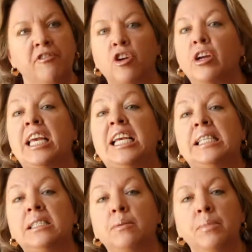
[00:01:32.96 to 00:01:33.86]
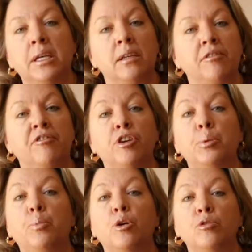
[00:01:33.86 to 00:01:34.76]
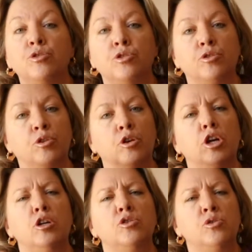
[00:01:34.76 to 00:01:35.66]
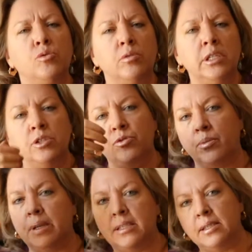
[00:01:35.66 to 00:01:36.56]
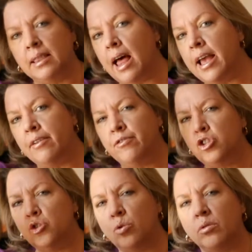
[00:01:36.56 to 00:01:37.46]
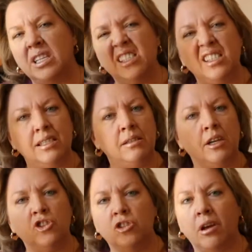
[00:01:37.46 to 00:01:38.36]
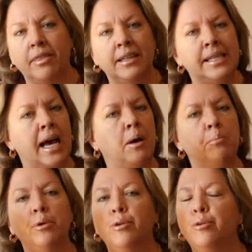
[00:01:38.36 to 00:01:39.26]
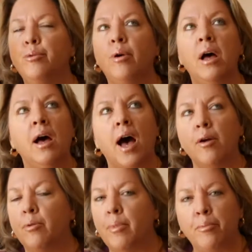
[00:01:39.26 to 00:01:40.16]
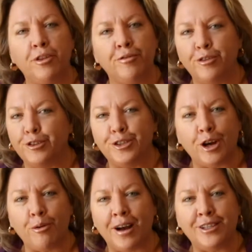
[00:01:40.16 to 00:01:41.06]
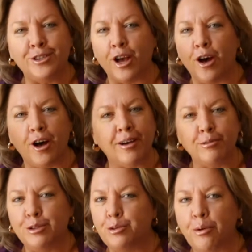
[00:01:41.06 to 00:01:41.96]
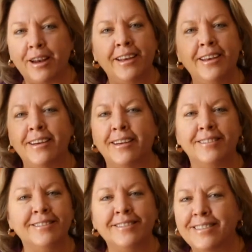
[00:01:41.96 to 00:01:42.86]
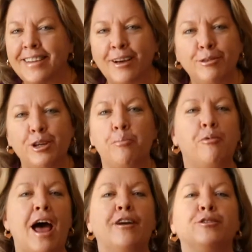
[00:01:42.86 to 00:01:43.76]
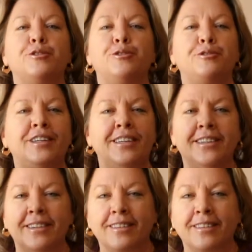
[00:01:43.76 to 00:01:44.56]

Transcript: very intimate, very personal, stories from his life, stories that touched on the taboo. I remember the first show I saw, I was 20, and it was on Brattle Street in a